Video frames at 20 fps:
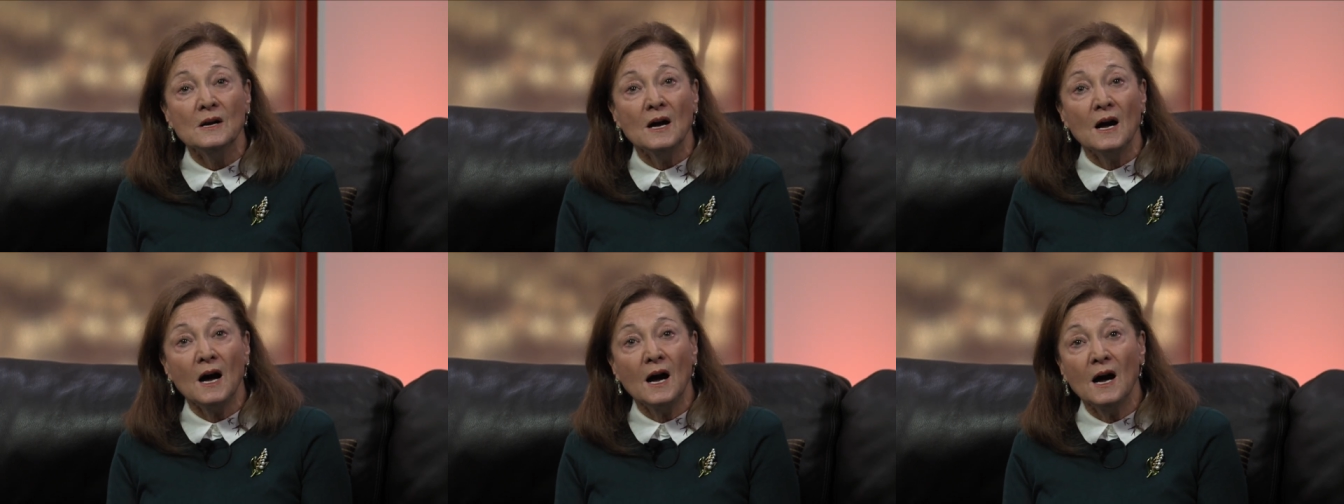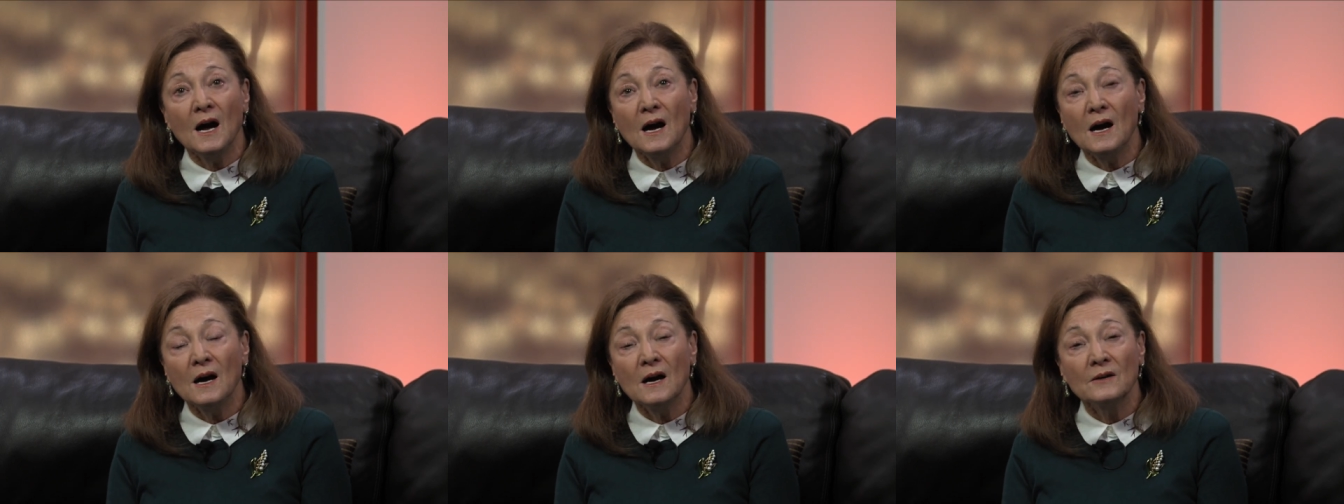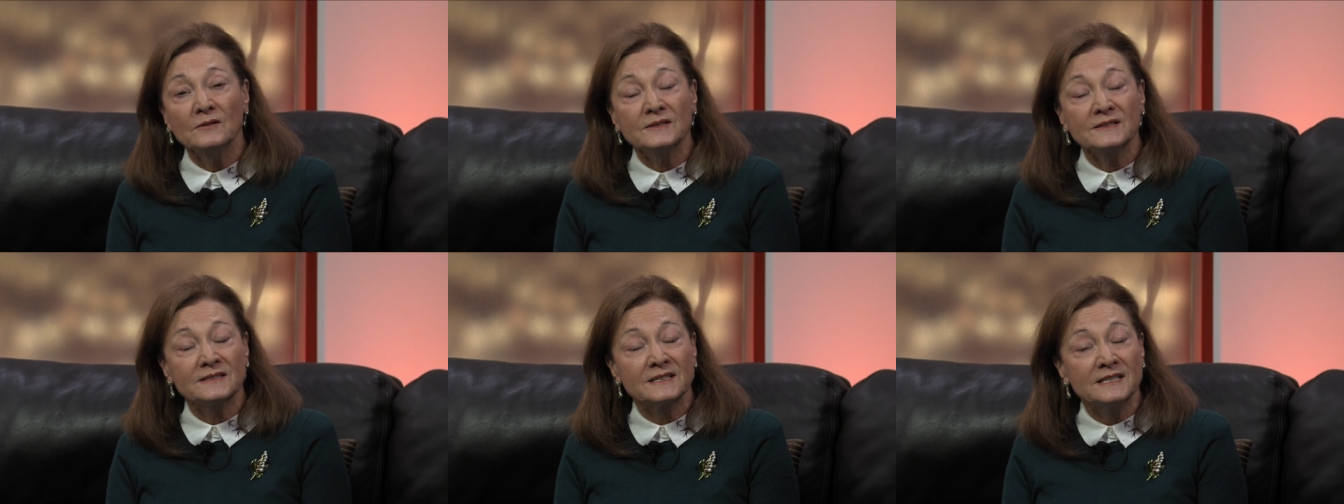uh,
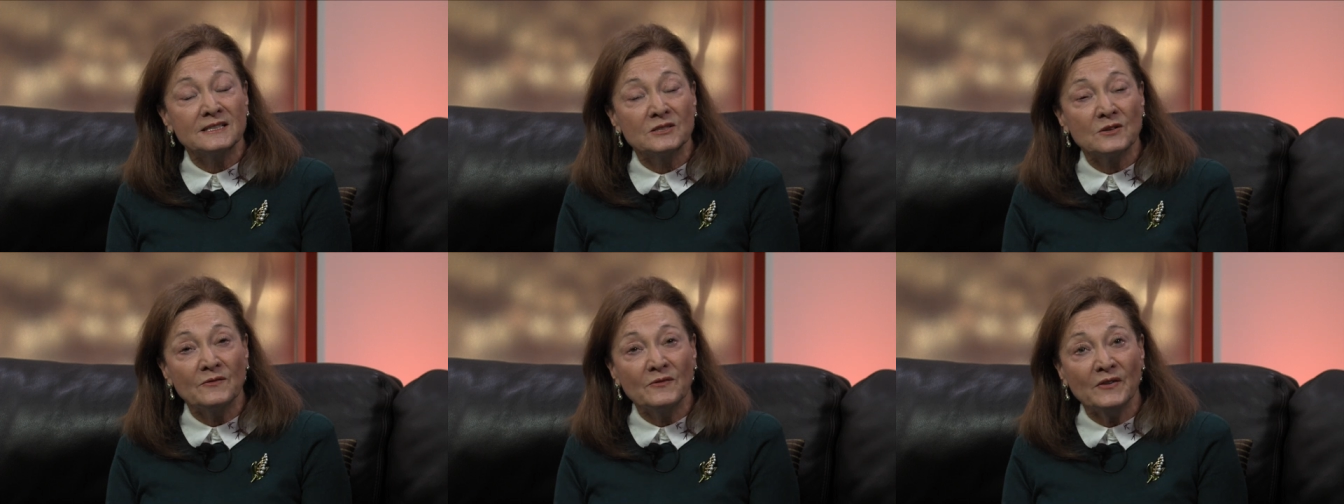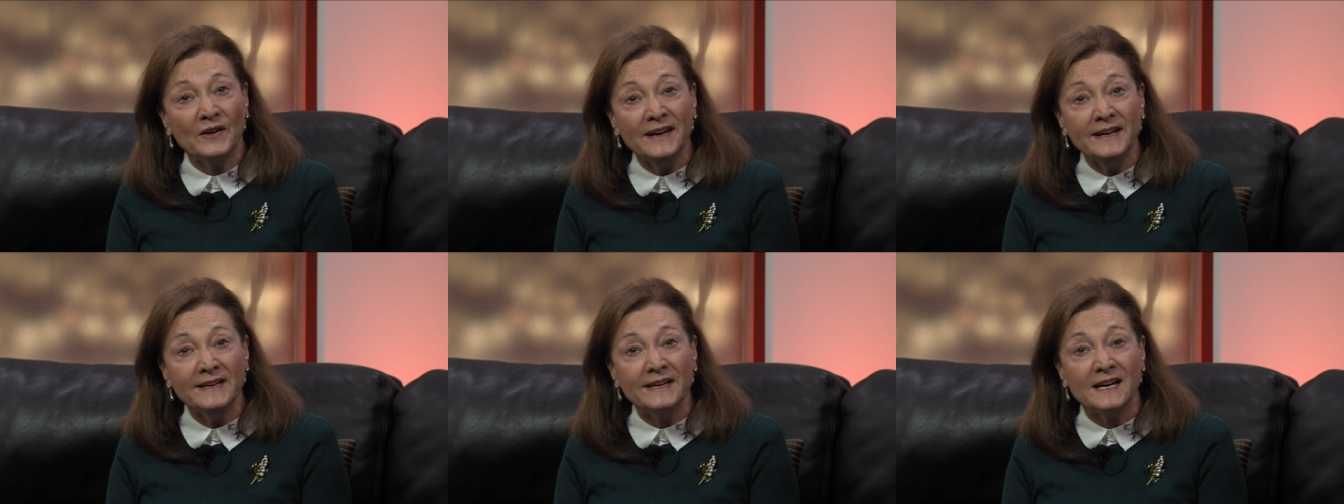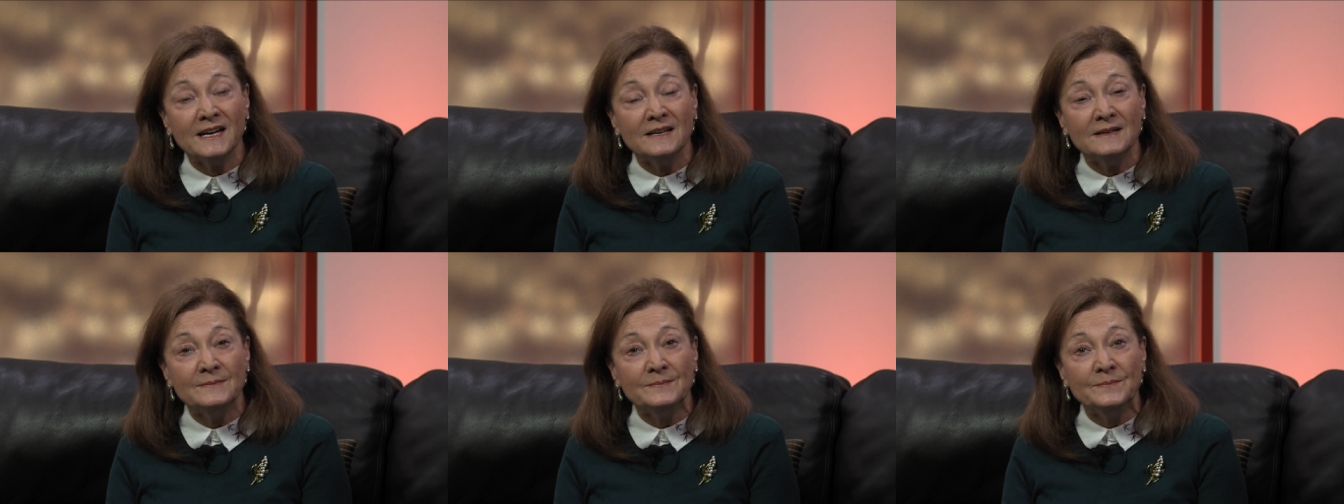
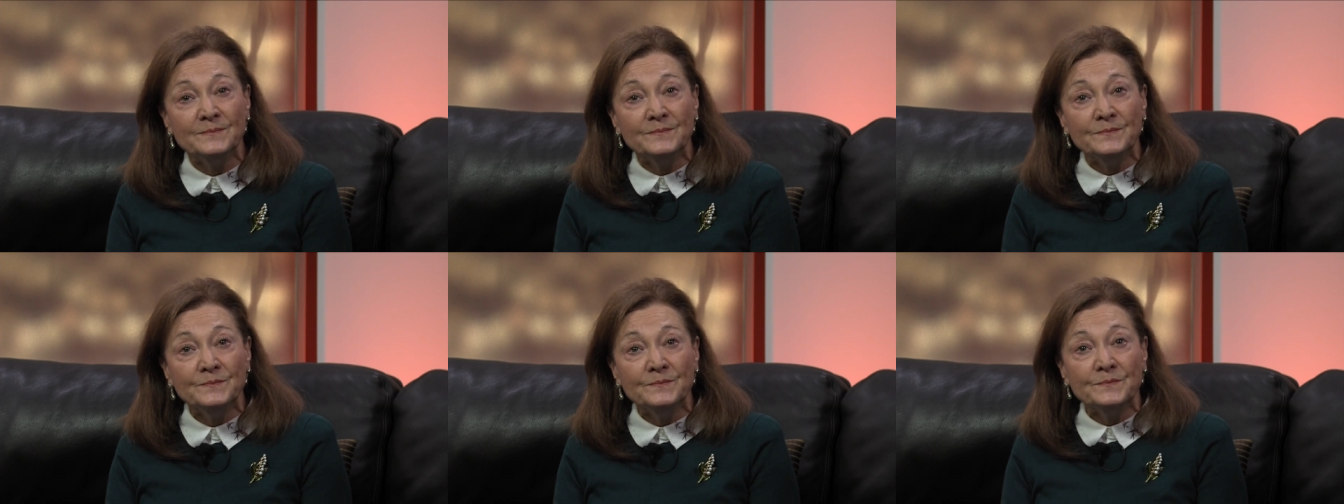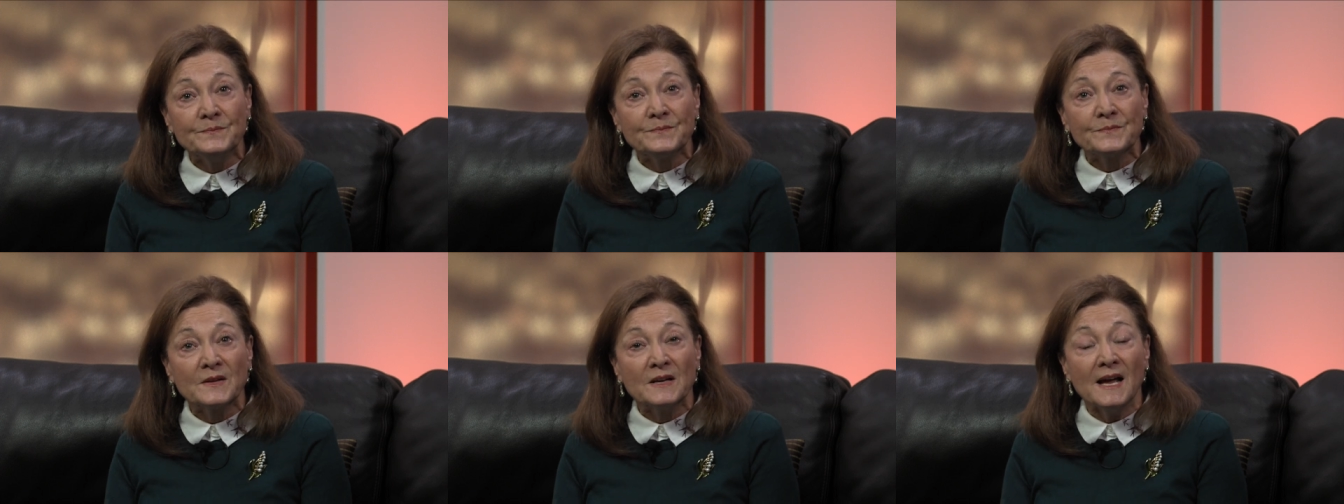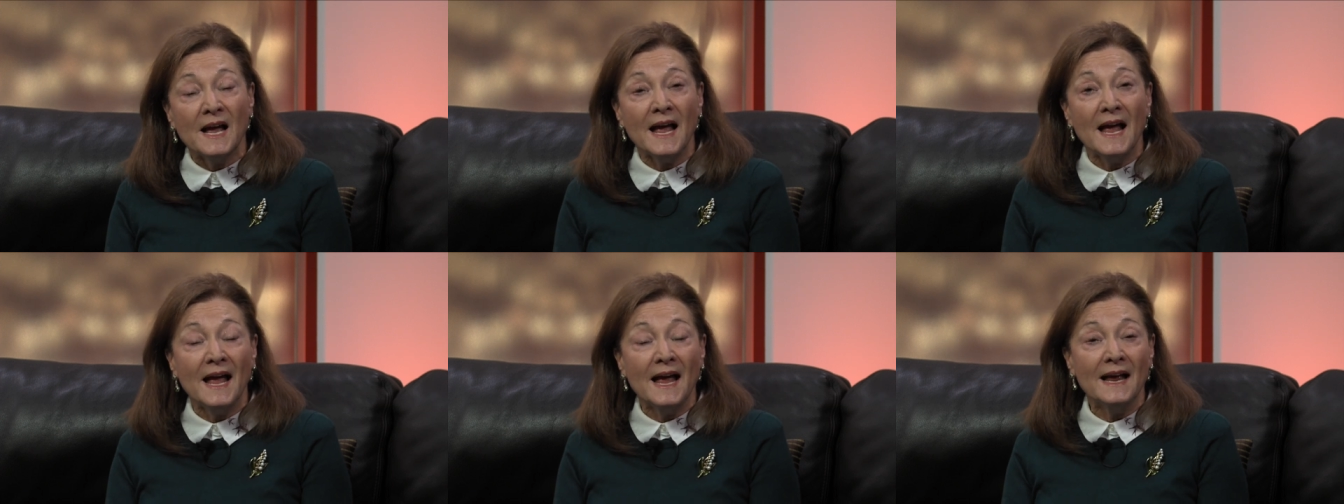schizophrenia,
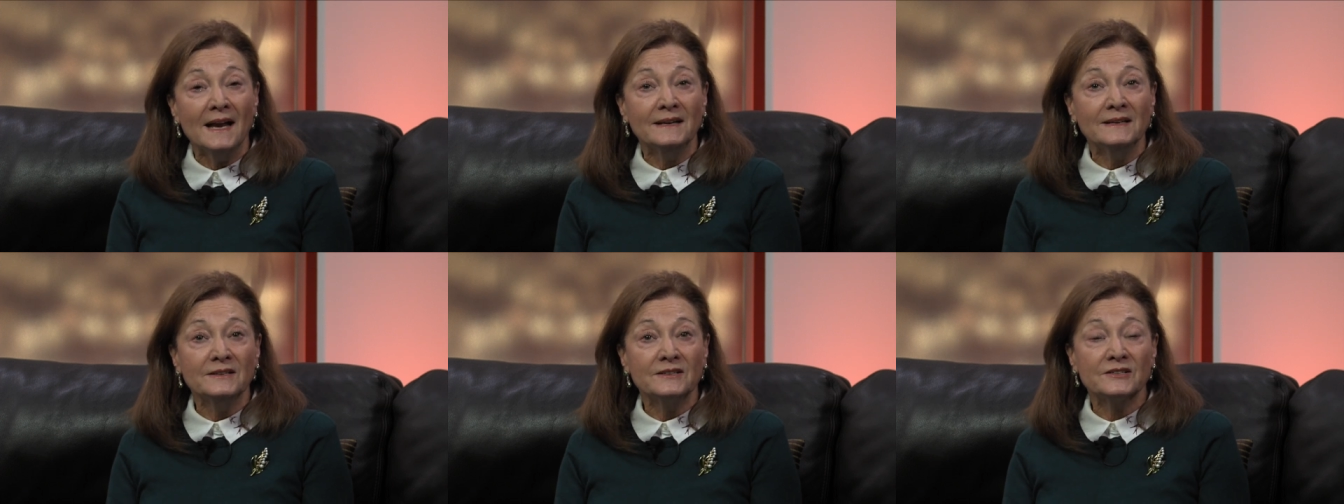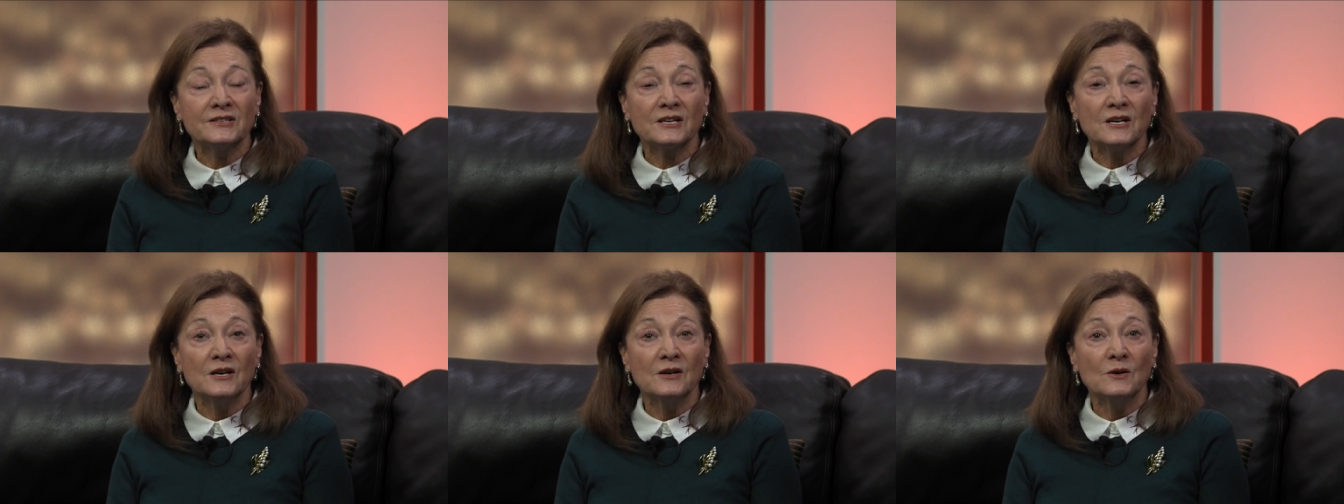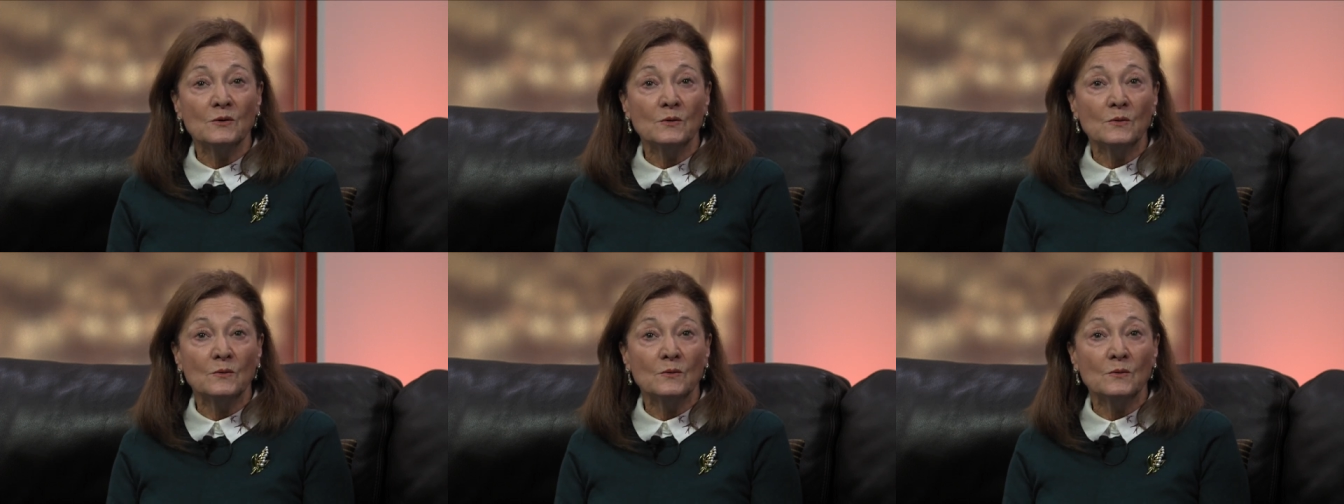and uh,